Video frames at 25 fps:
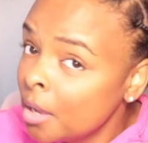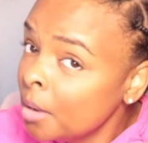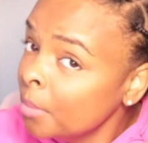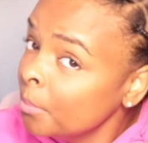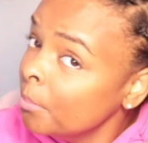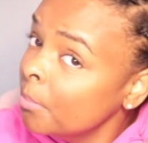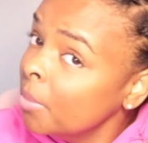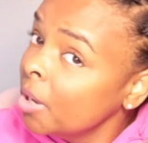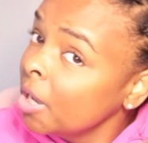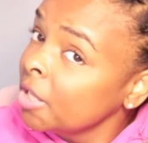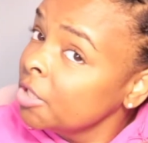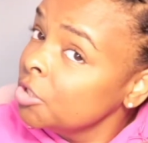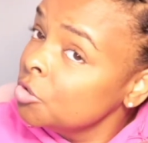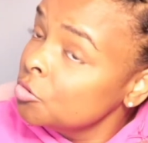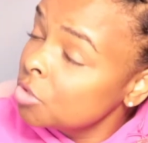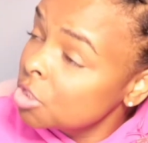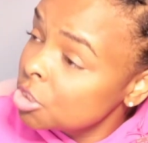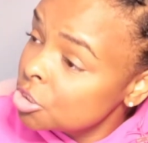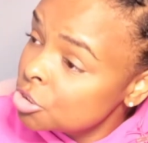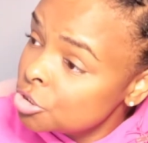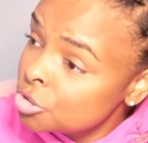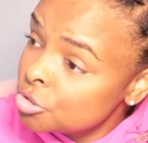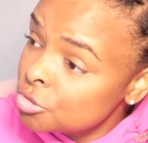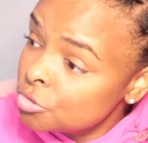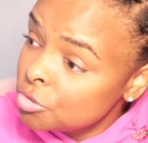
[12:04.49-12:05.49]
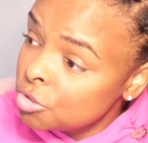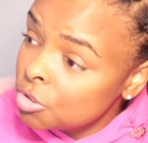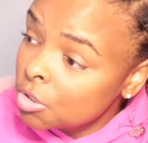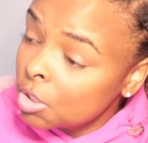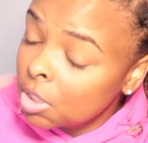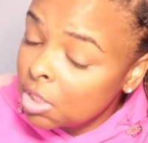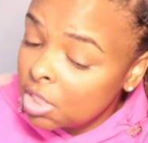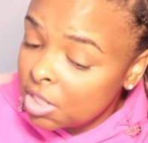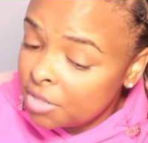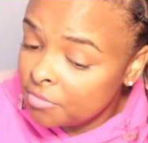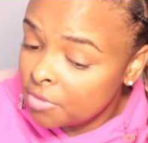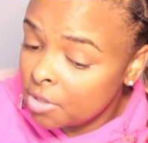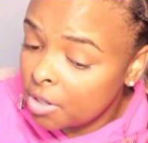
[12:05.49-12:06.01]
But you can
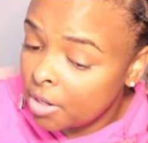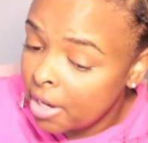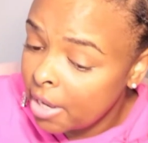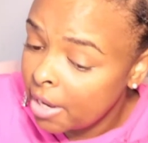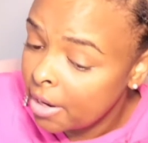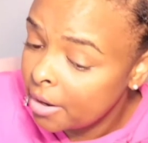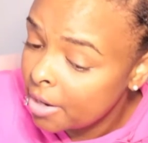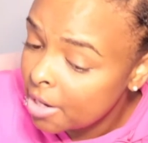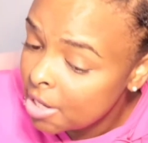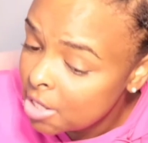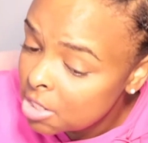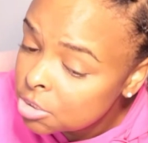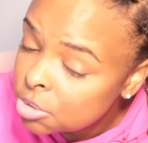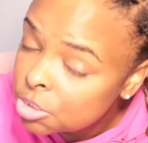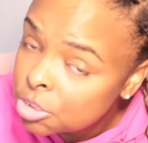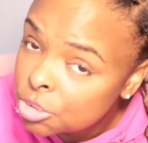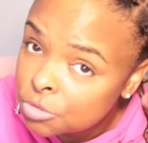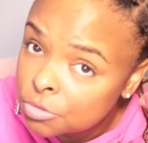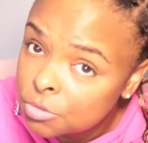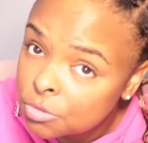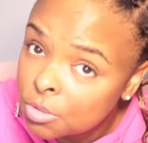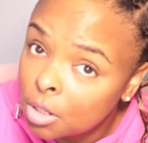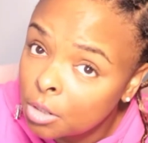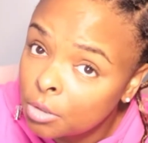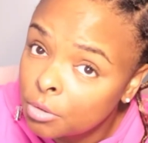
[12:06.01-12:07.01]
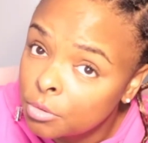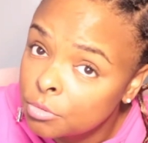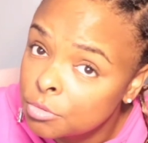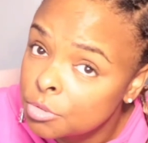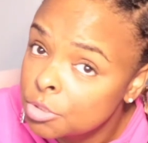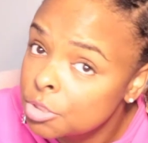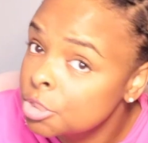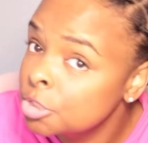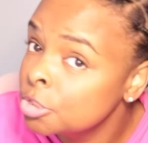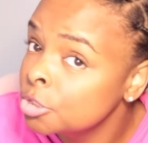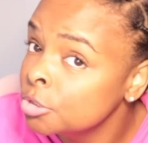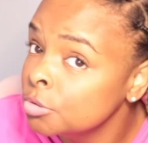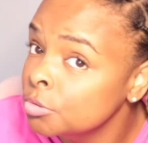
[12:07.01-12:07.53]
leave your hair into those
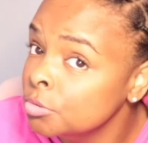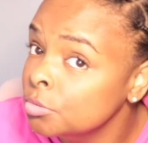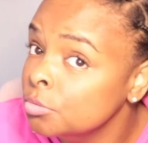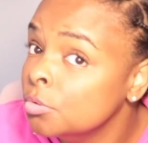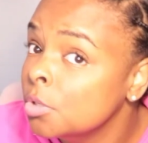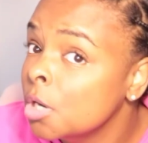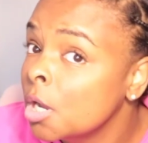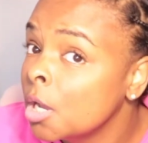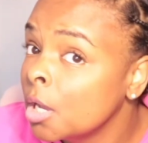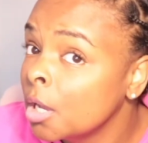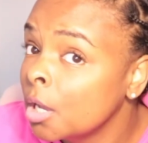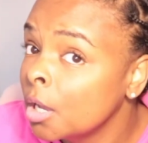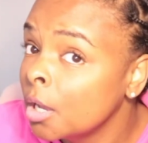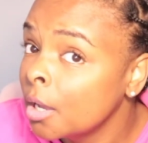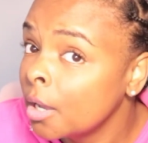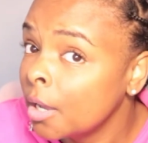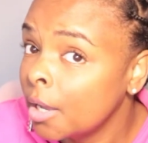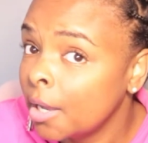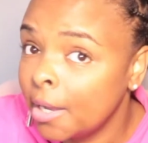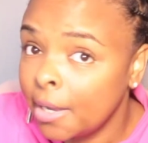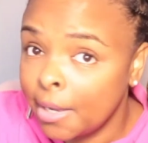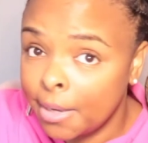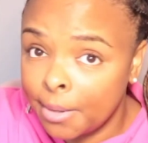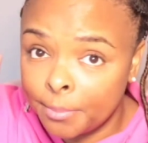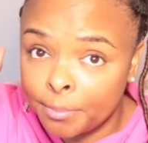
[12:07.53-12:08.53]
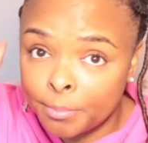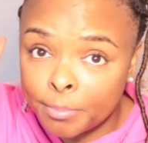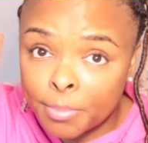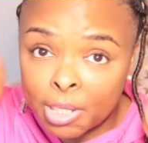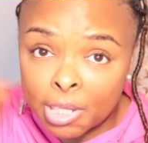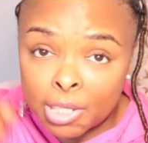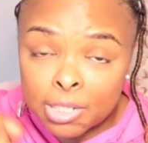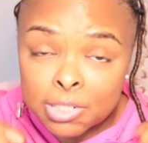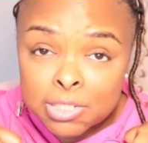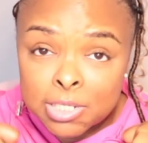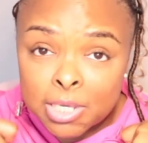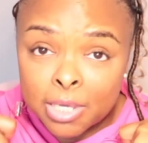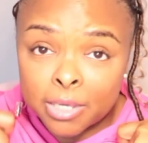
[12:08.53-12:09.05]
two
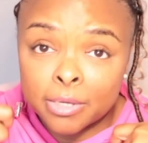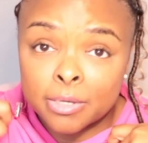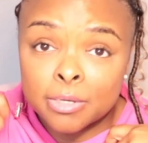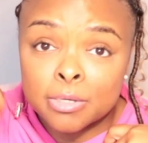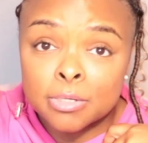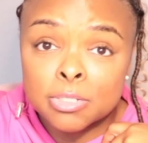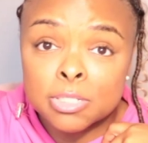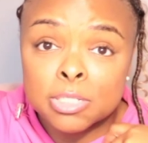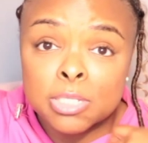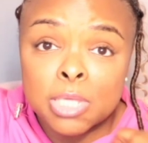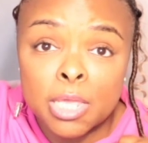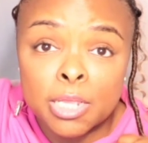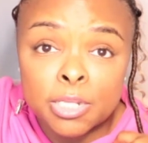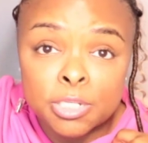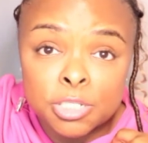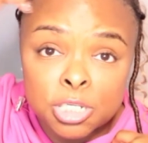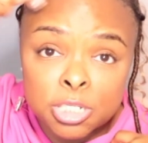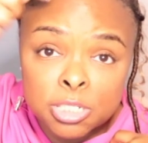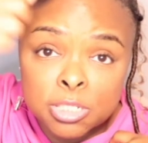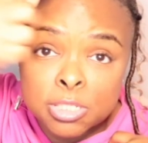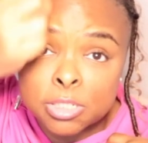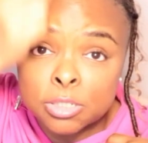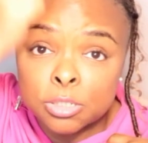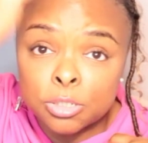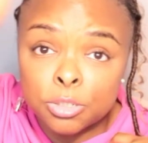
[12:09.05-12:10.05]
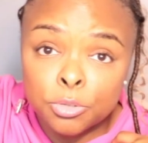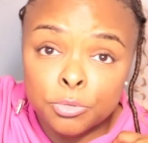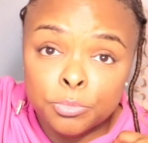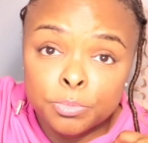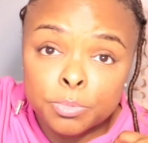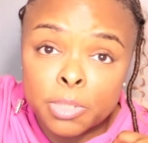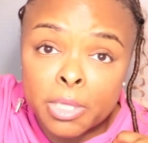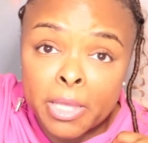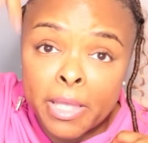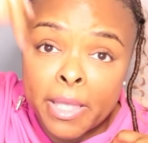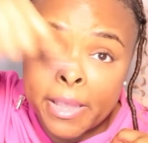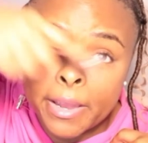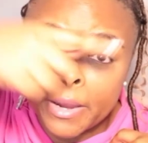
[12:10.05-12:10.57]
pigtails and just loop
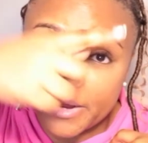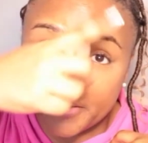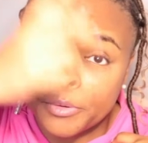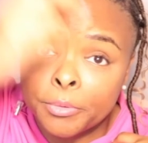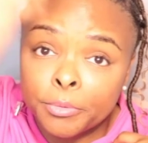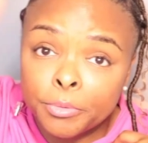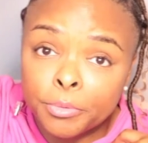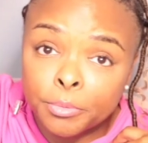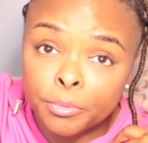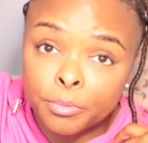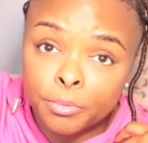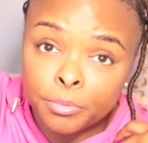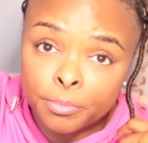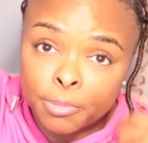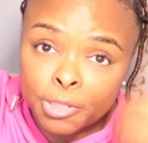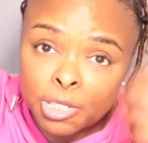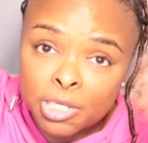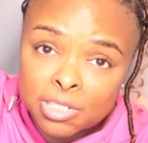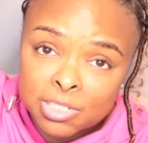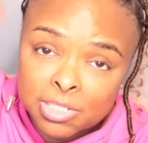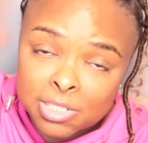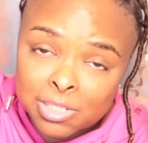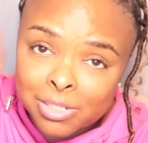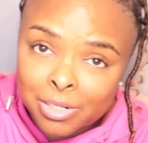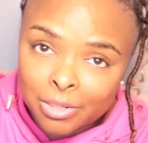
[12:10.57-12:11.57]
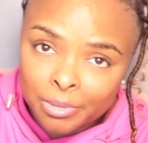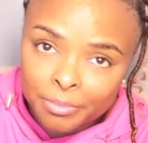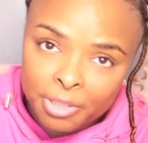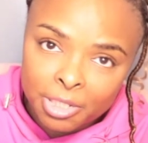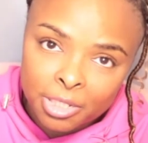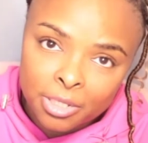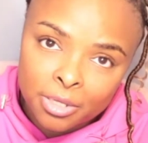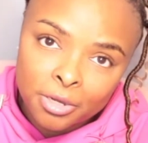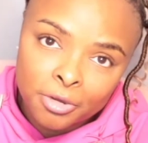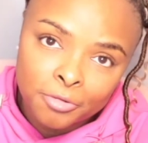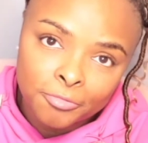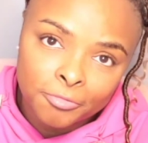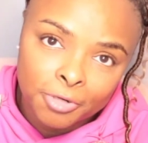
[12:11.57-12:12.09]
the hair through, because it's gonna be
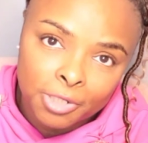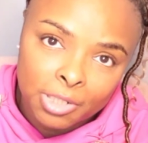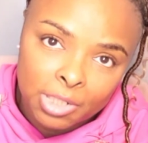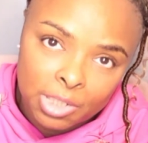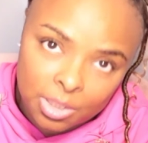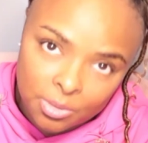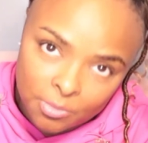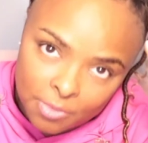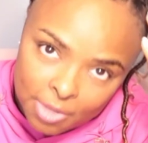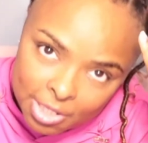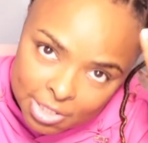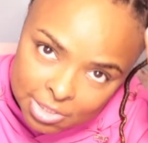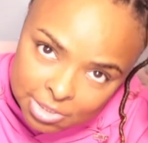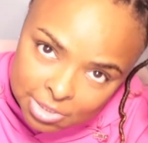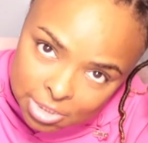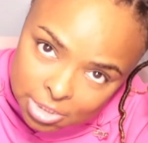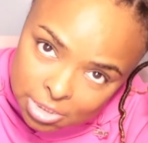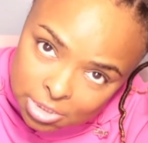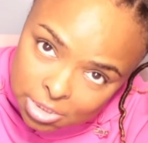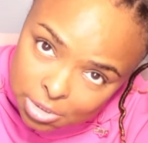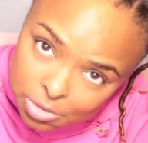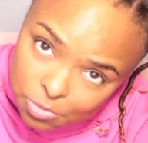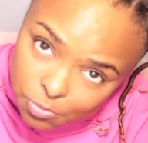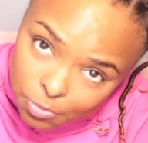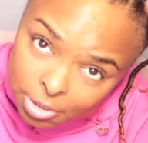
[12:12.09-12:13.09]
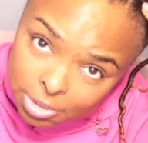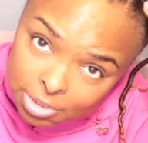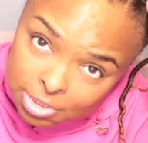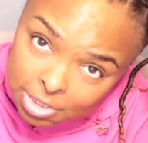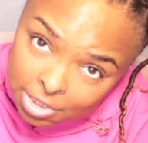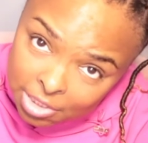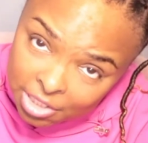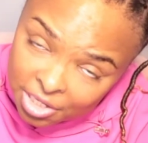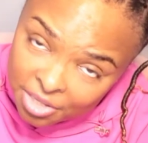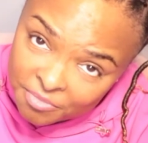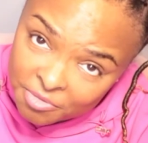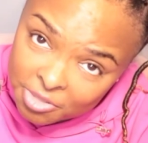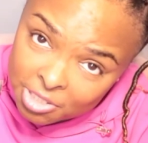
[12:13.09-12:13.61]
covered anyways. This is where it's
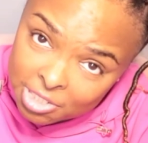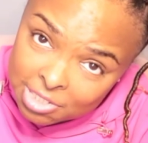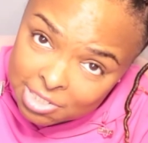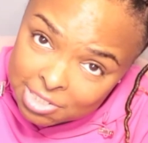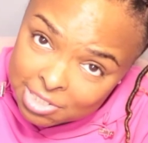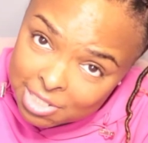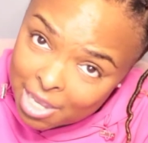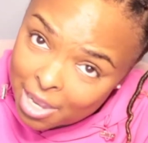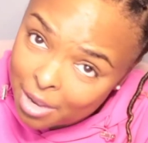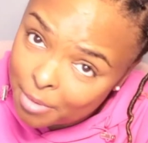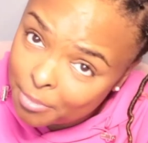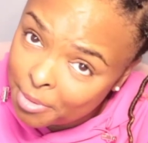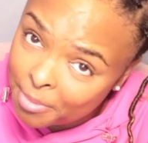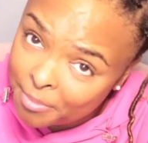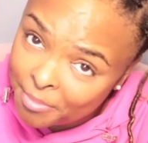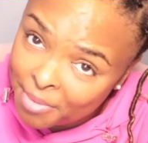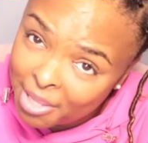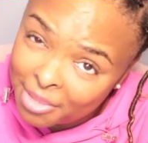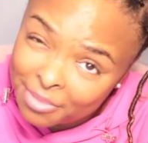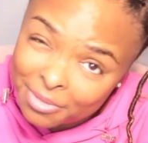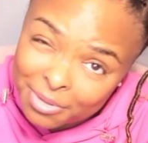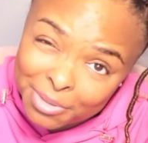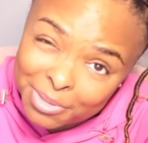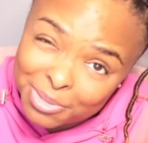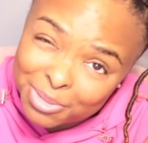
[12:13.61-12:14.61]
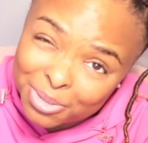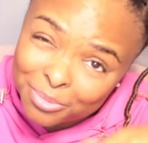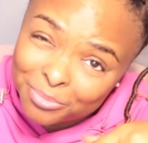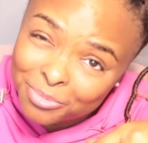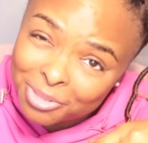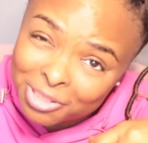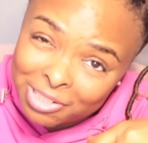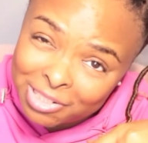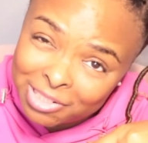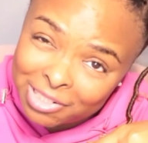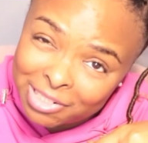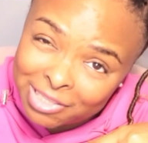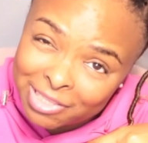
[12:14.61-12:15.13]
gonna give you the scalp, and back there you don't
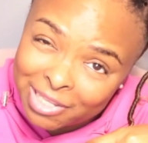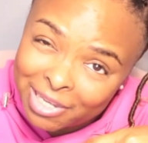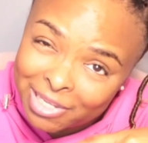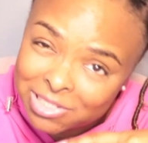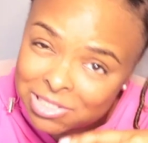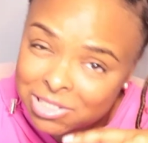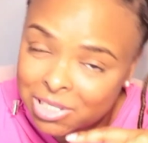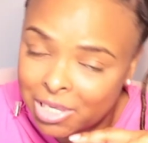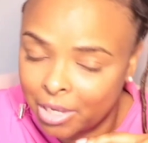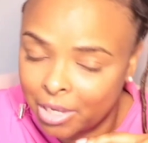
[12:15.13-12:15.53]
really need that scalp.